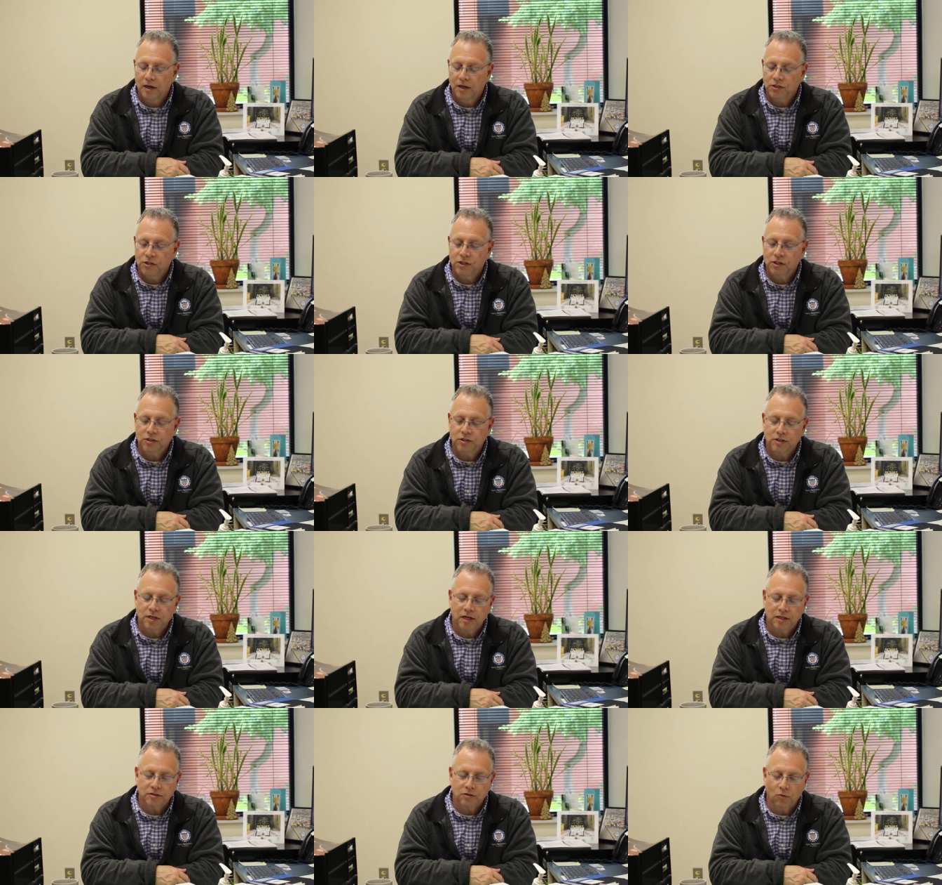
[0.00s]
She
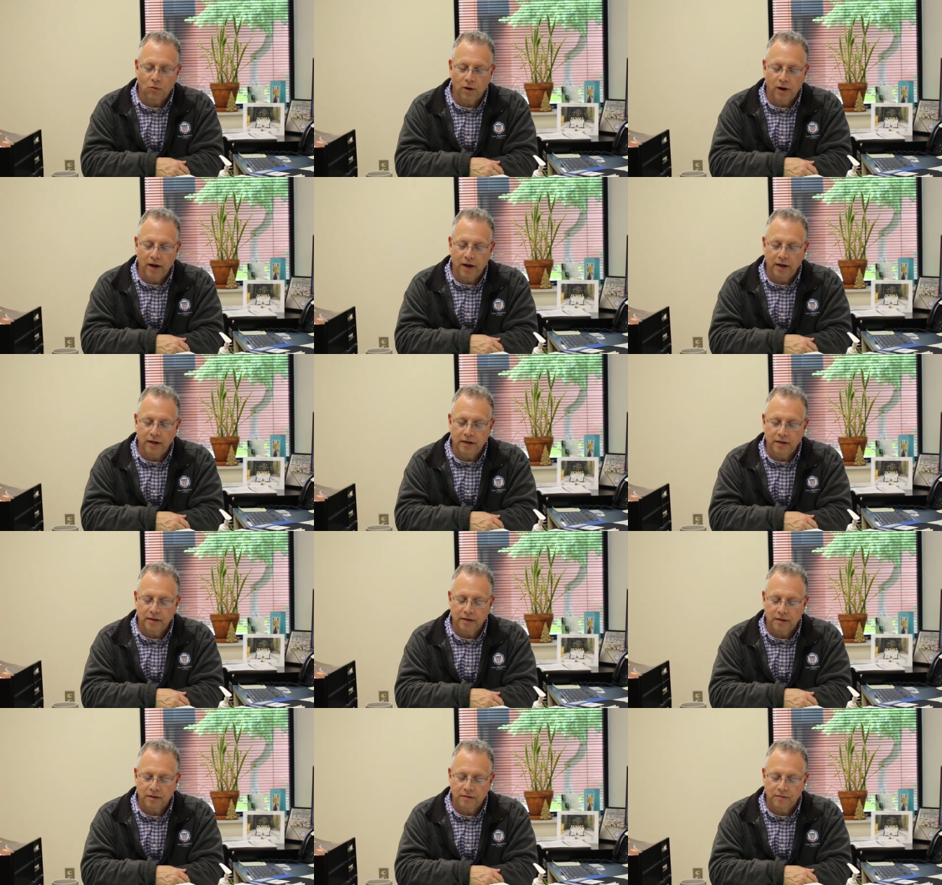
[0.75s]
just has a
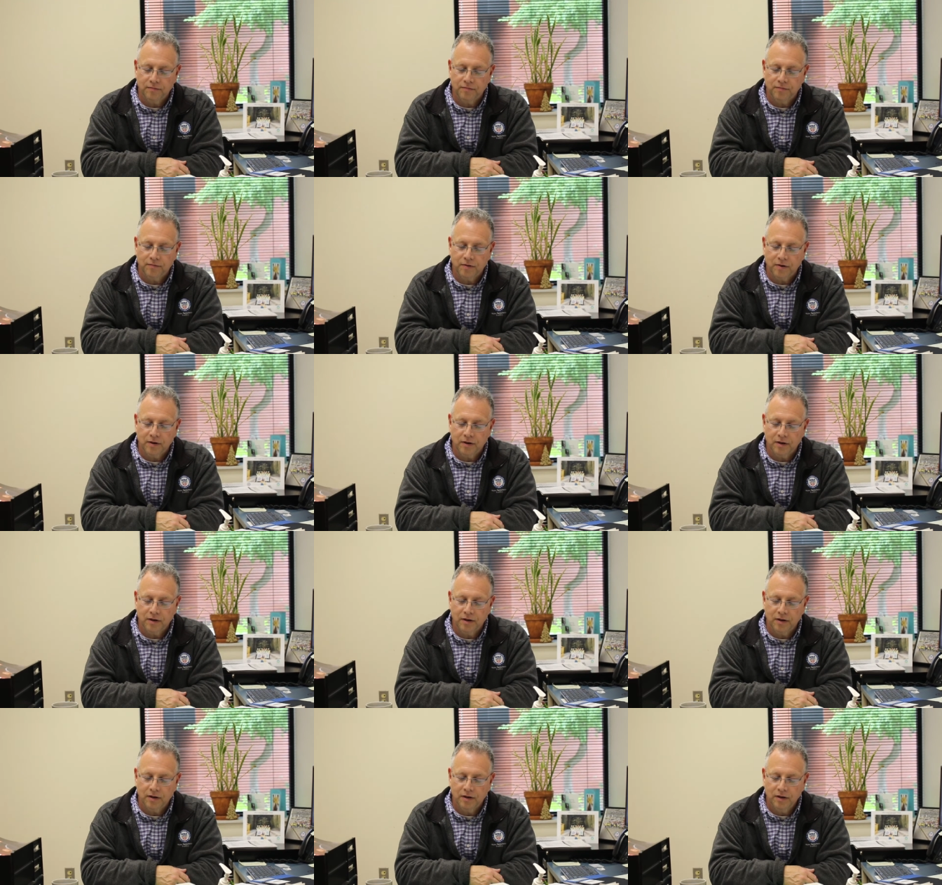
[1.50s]
way of
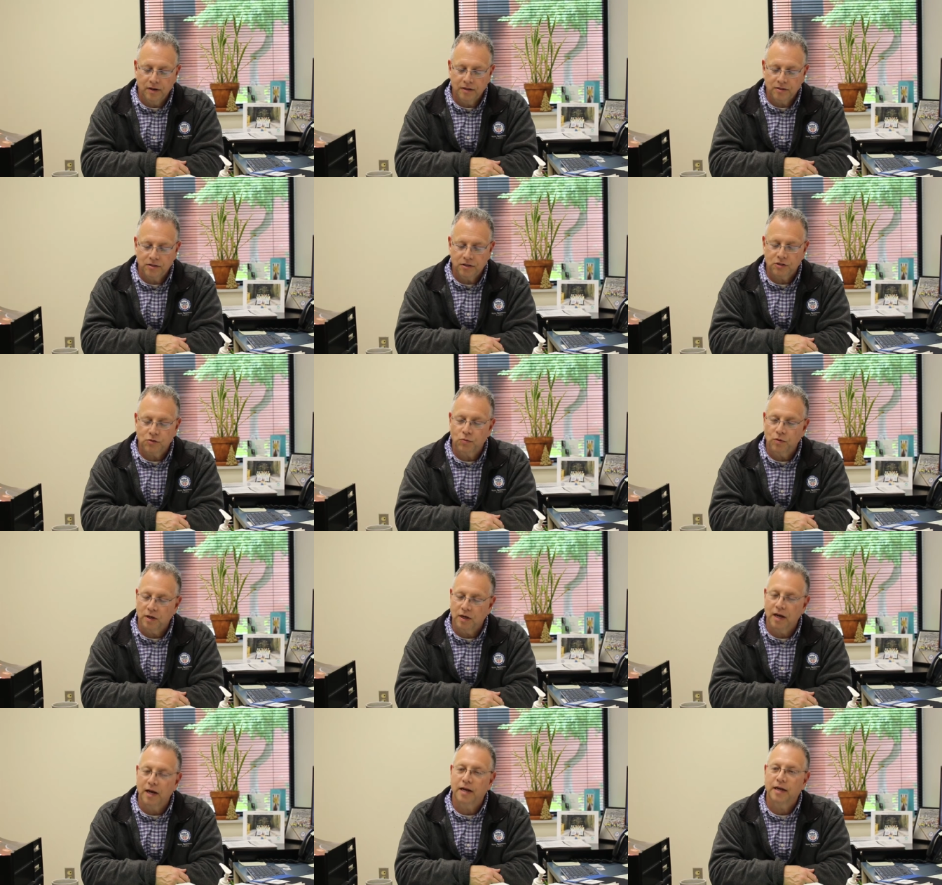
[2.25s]
uh, just
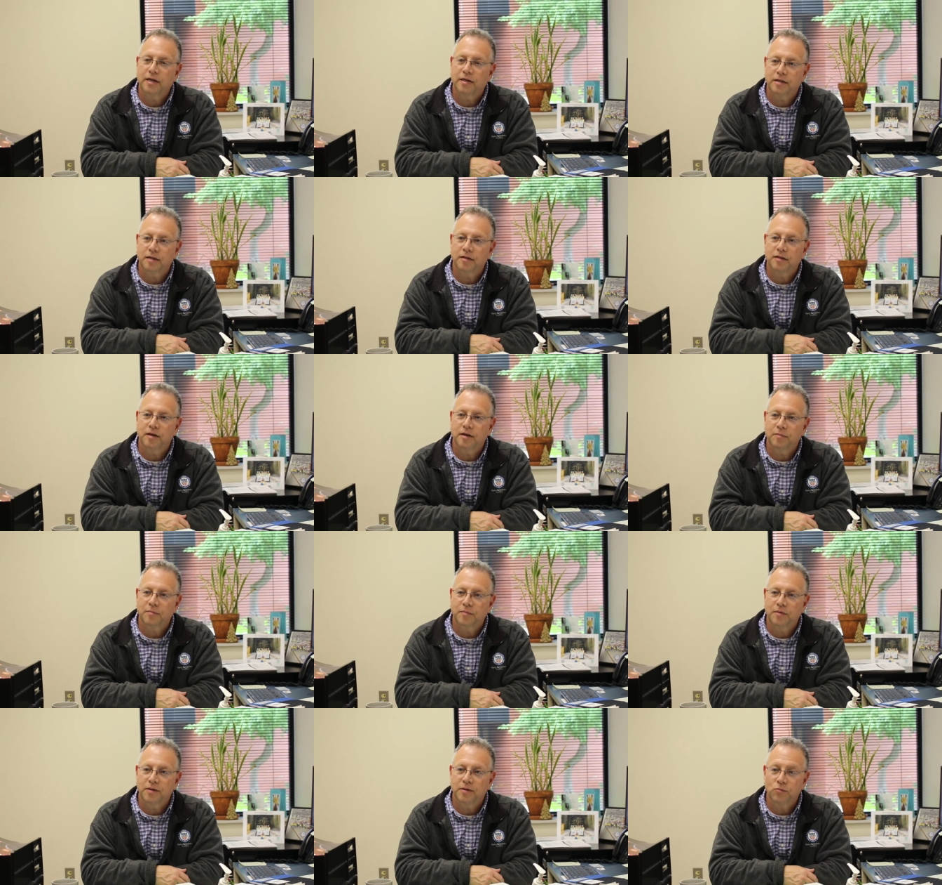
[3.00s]
relating to
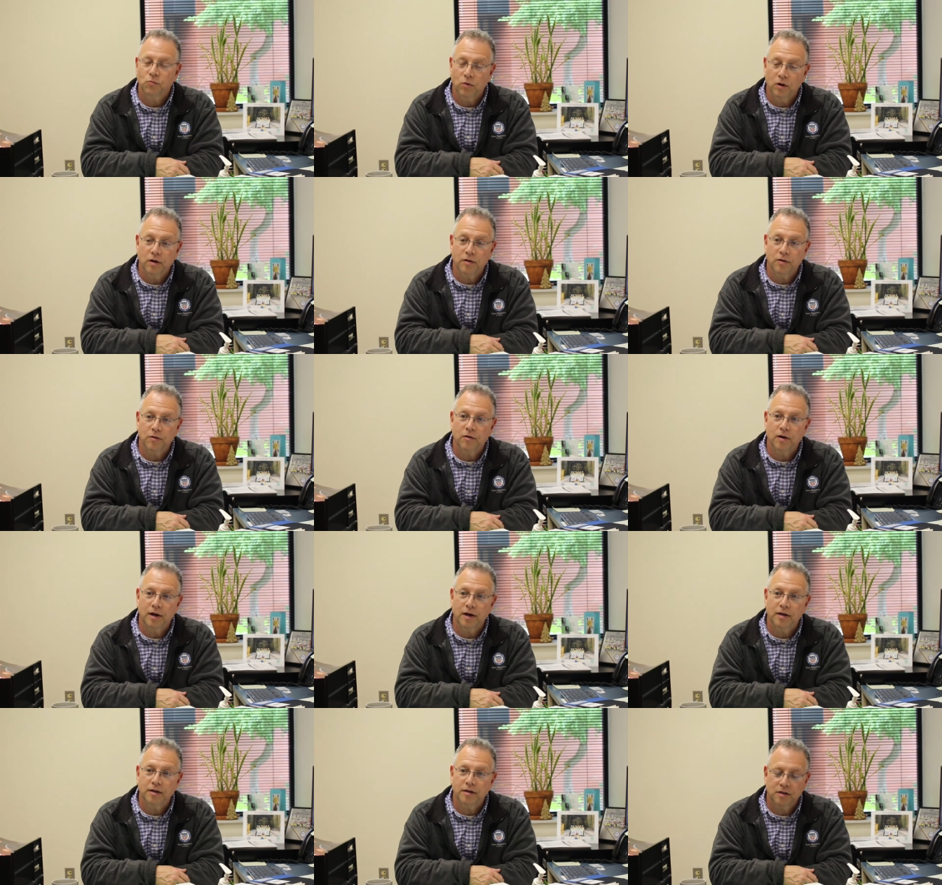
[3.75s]
them and where they're
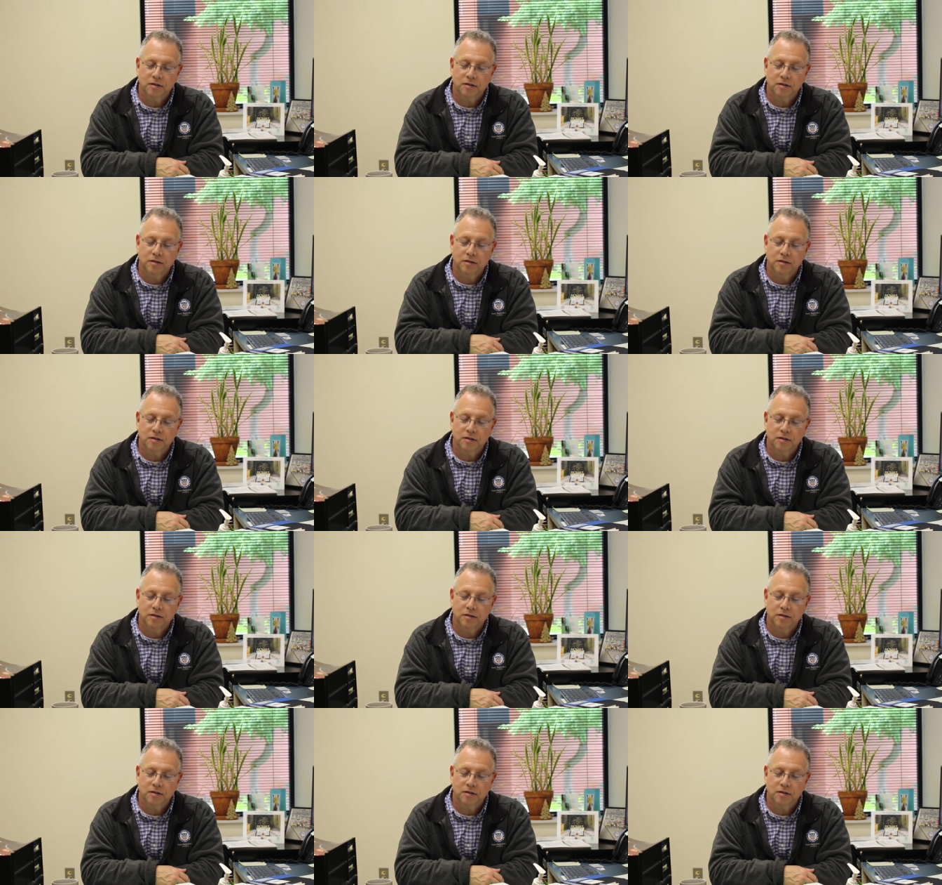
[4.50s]
at.